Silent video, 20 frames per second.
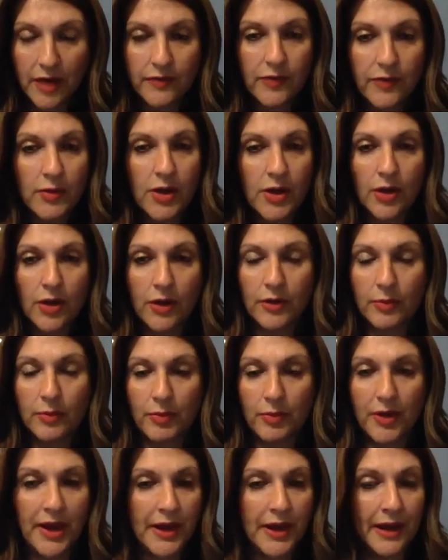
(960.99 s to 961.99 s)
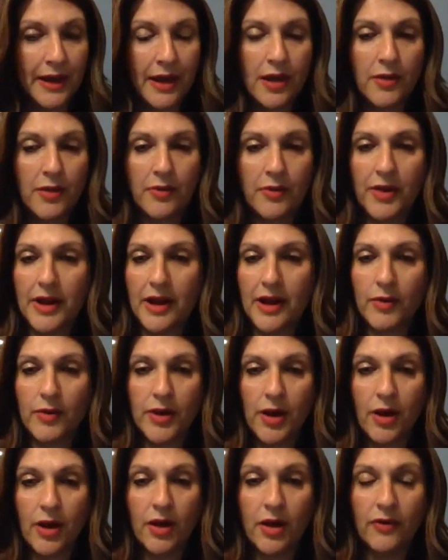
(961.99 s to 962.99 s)
Everyone got a break, an hour
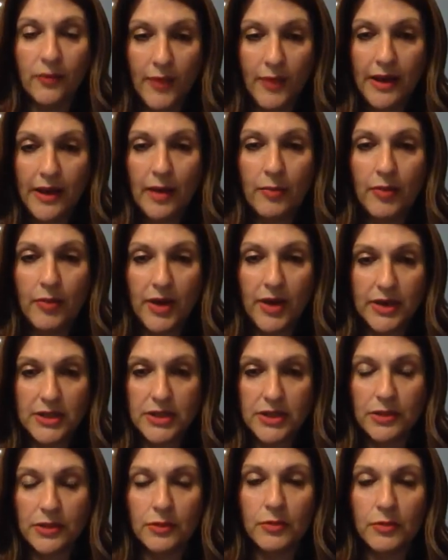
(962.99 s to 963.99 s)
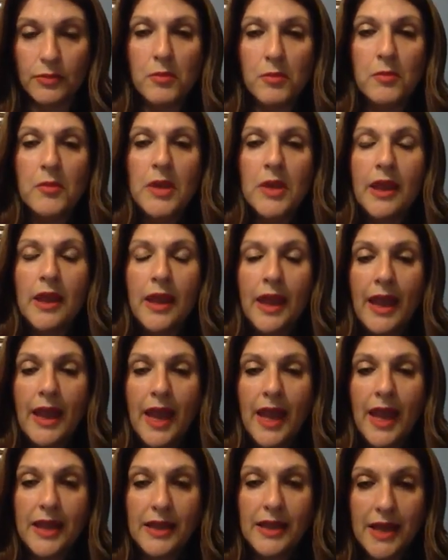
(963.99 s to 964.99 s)
and a half. We get breaks too.
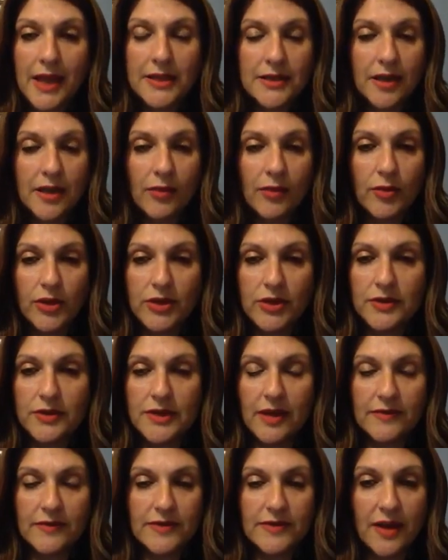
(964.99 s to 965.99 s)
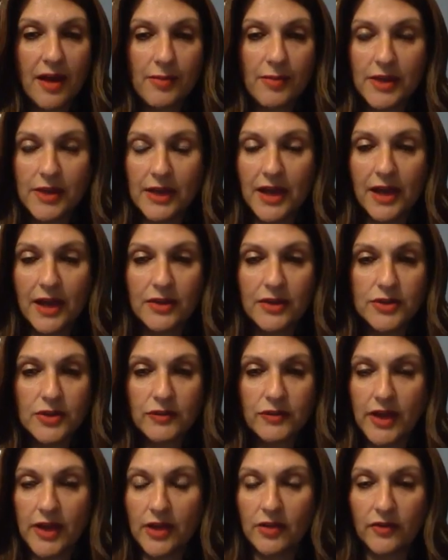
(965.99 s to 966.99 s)
And yes, I want you to have time on the
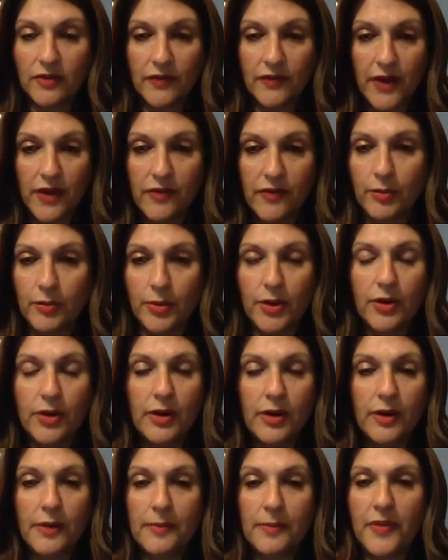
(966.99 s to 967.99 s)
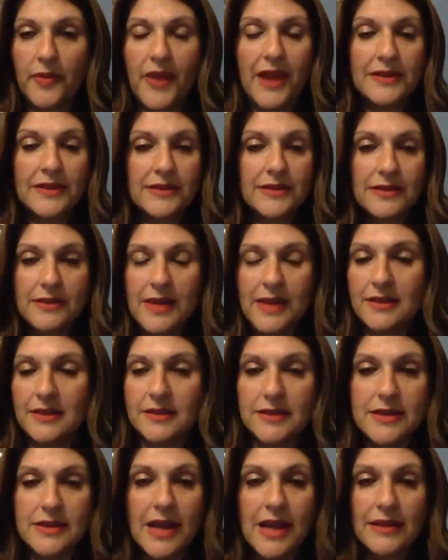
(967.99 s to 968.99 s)
couch reading your favorite book.
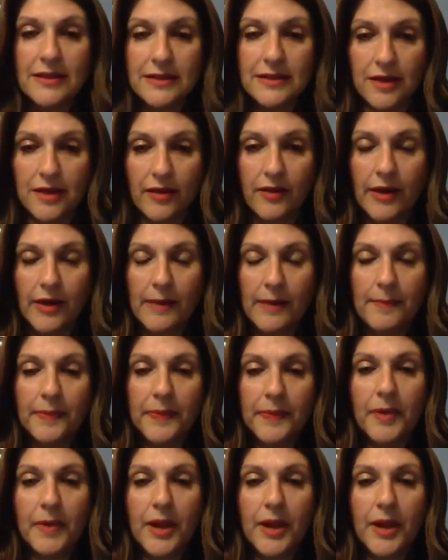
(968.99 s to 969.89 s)
That's necessary.